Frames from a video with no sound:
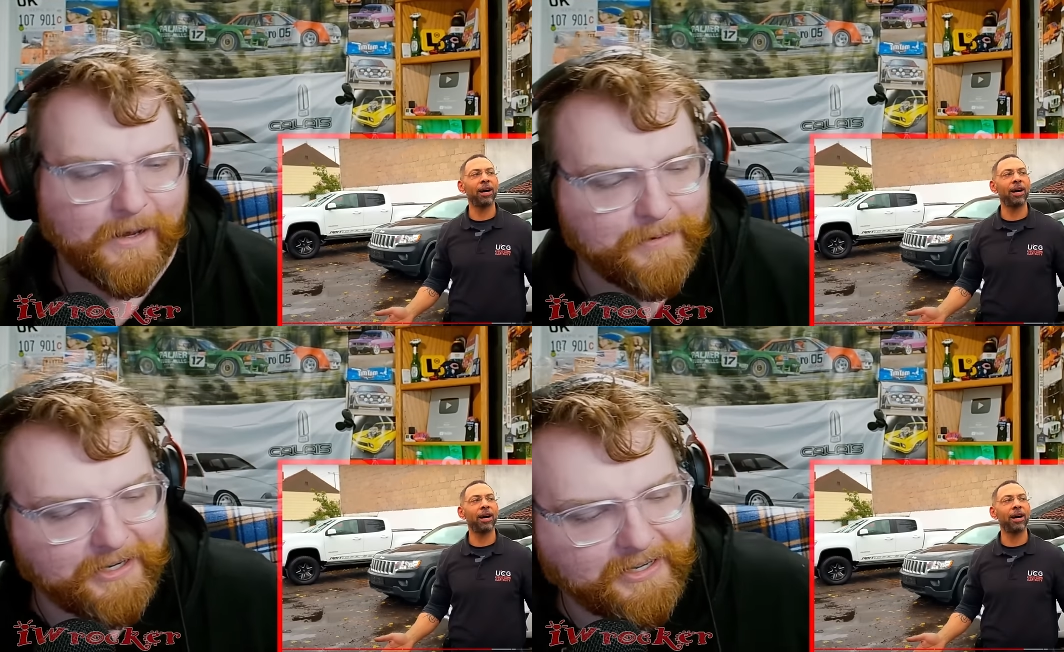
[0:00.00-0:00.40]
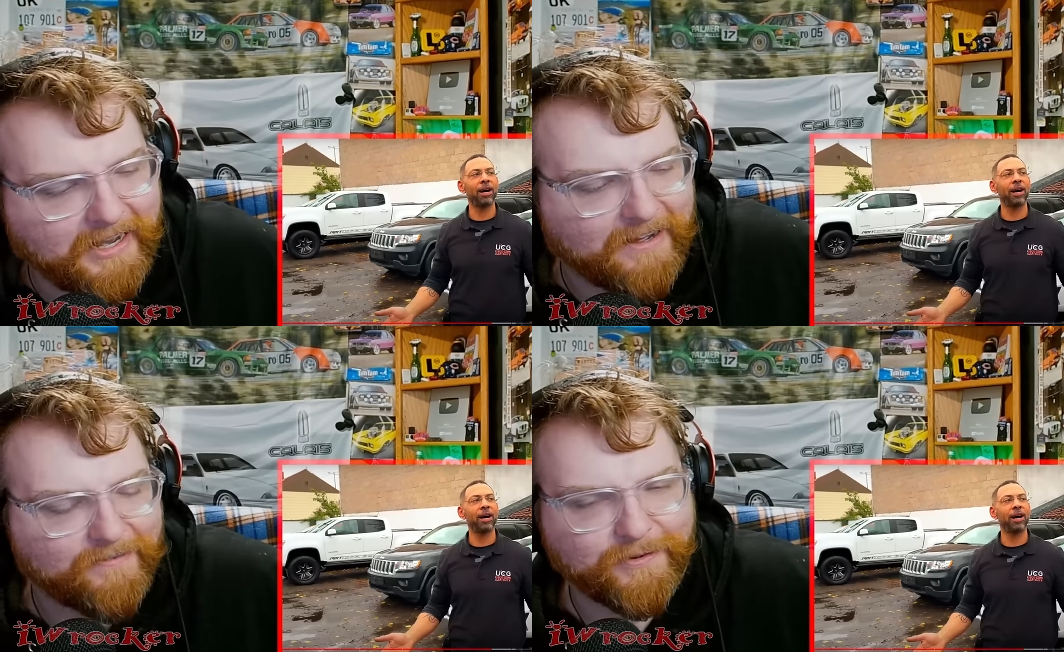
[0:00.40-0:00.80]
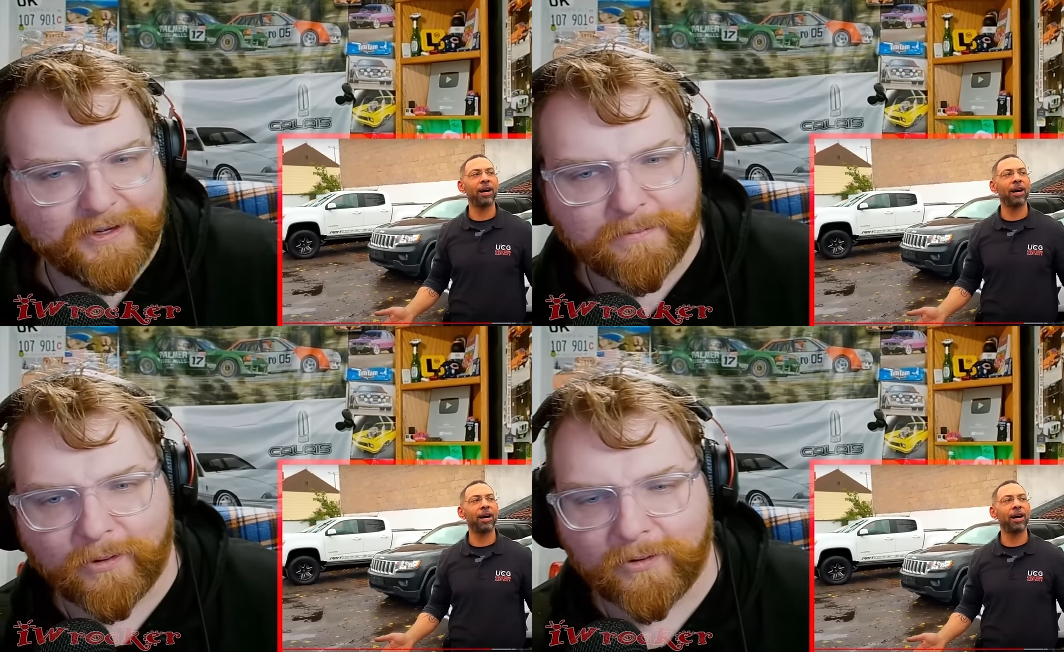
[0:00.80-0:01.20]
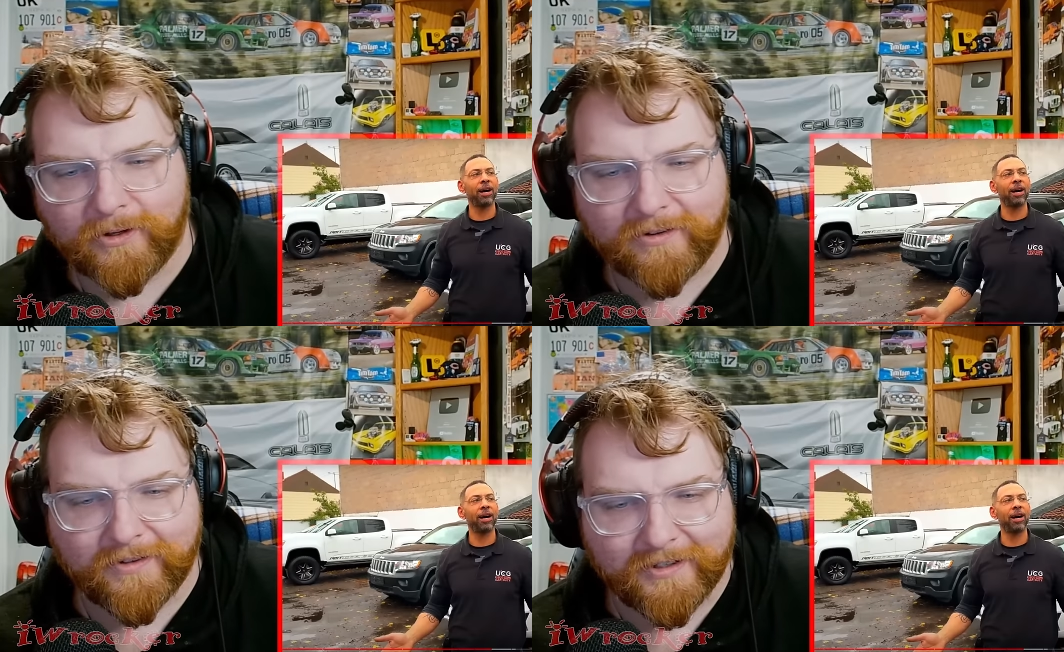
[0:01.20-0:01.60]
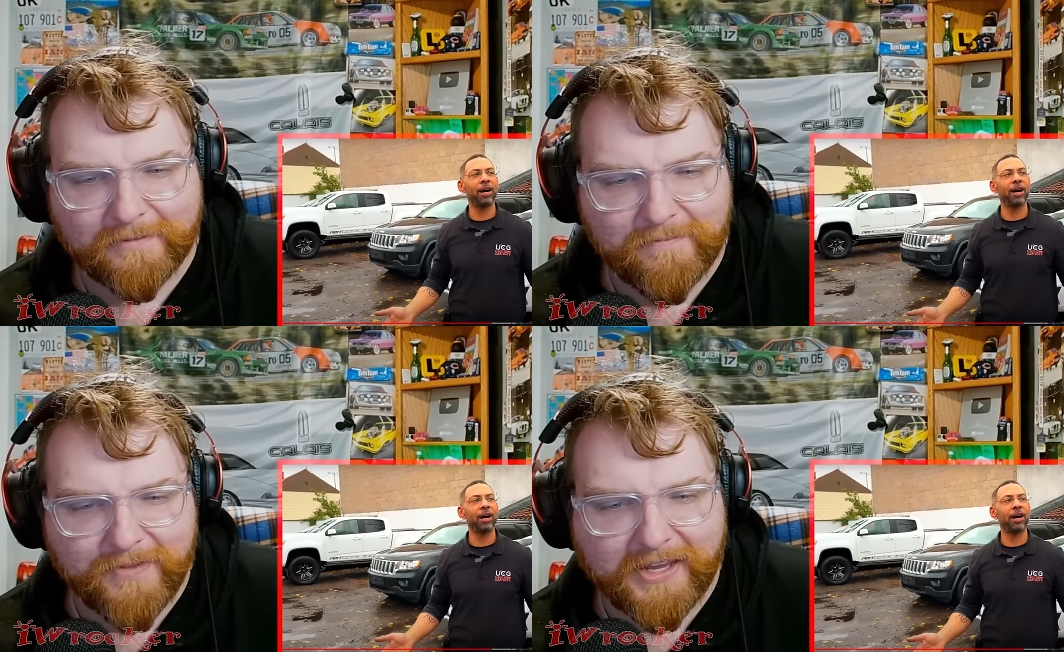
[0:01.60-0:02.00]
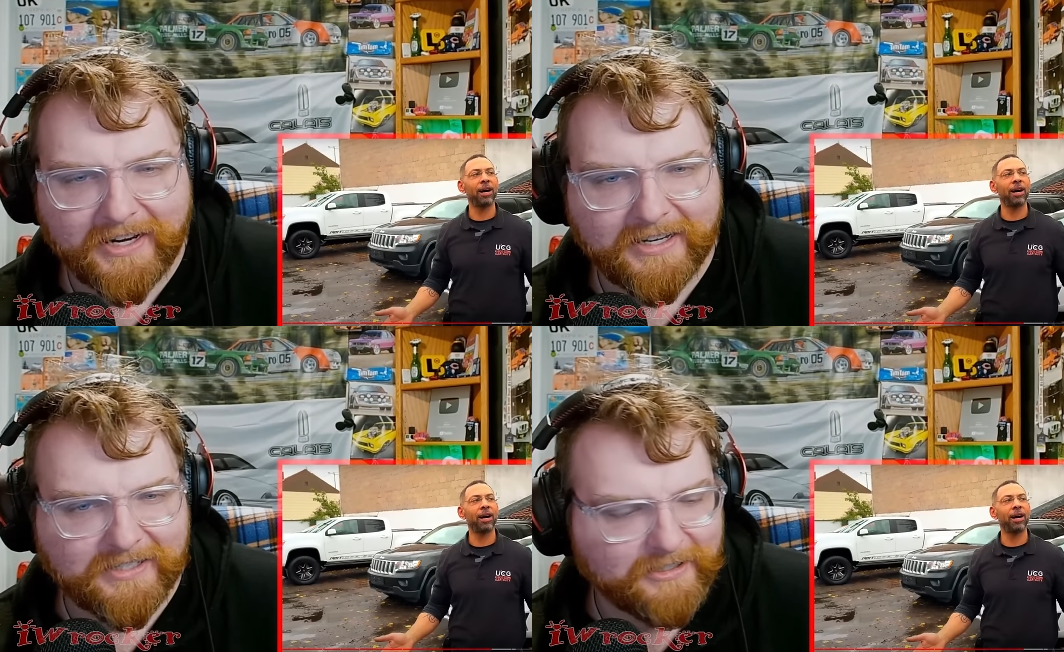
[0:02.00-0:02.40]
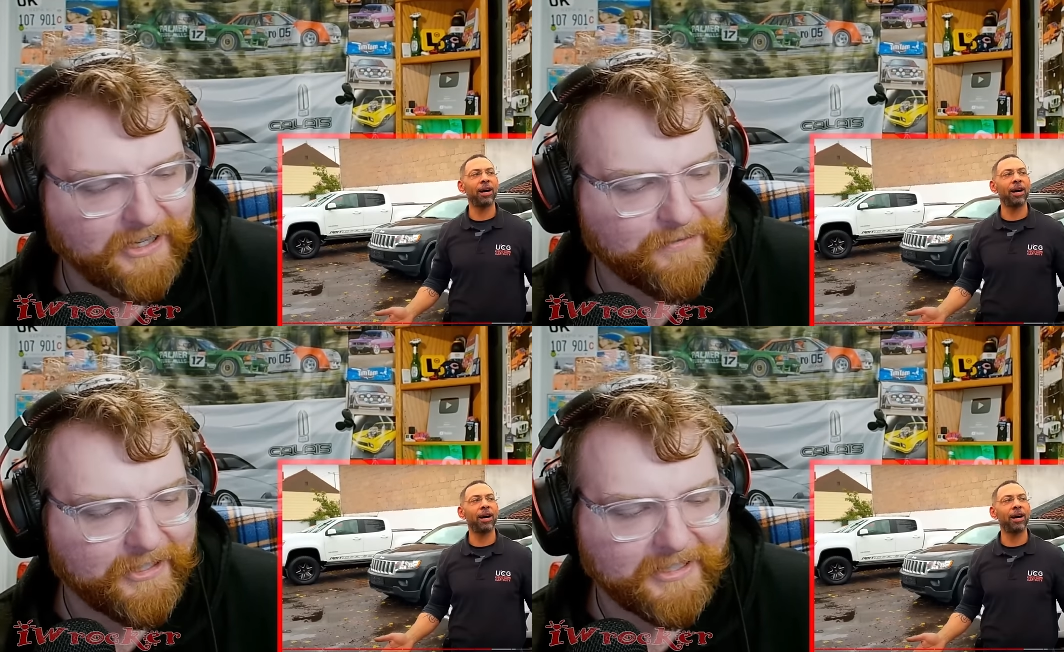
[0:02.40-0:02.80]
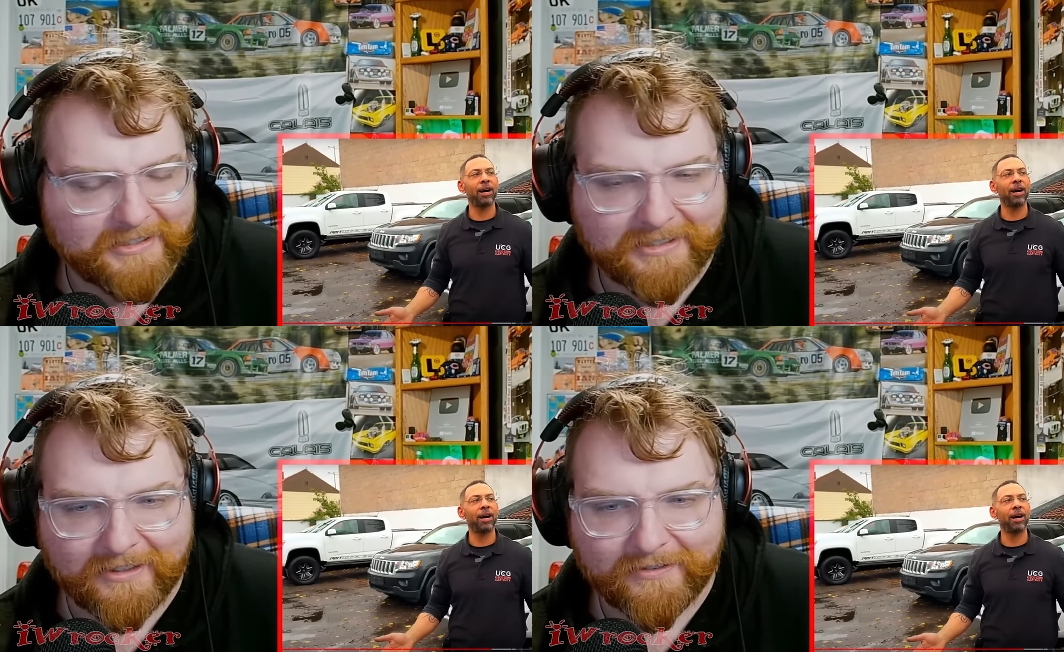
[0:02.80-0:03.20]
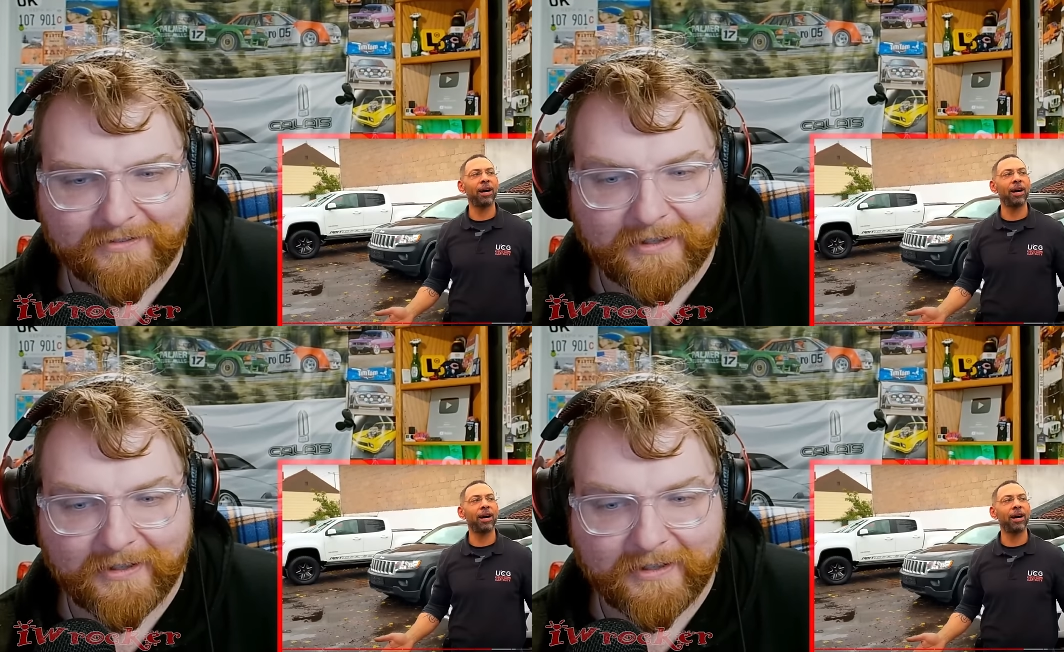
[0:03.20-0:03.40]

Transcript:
Speaker 1: I mean, yeah, if you get pulled over and they discover that stuff,